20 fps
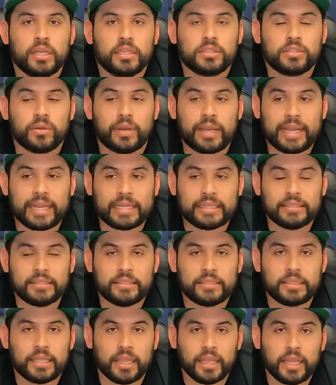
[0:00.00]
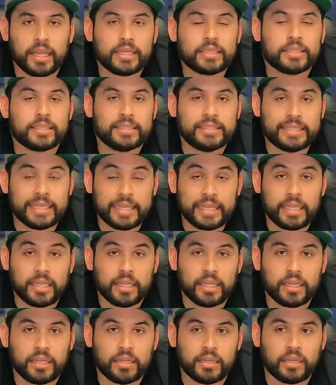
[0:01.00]
so I can select a
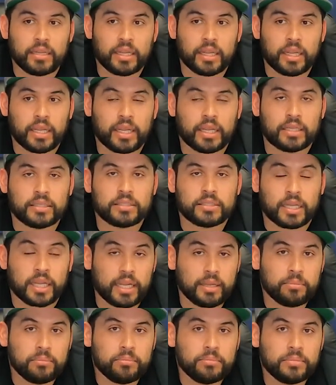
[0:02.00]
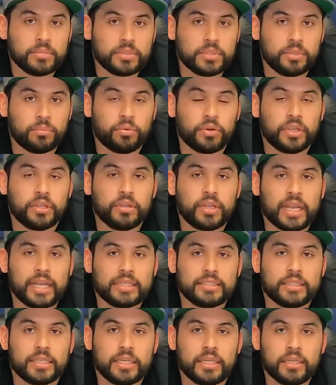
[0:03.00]
date and time to bring you
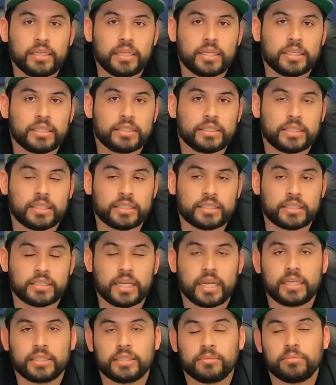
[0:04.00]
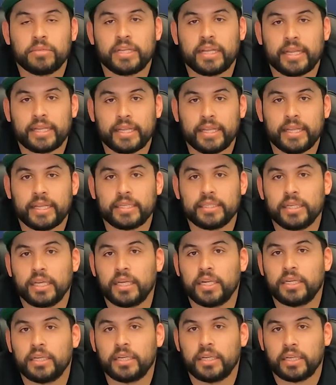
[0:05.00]
guys in, because it's not something I can get
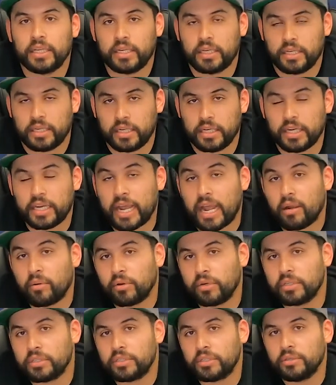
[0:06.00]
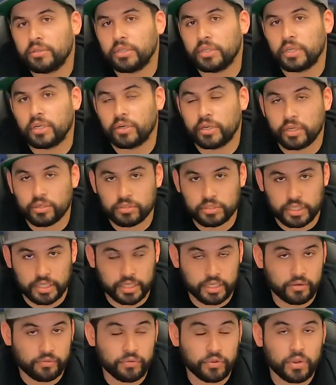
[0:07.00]
done in an hour or two. It'll
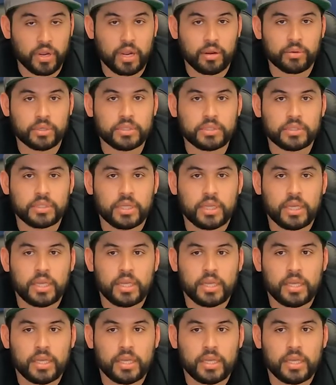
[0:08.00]
take a few hours.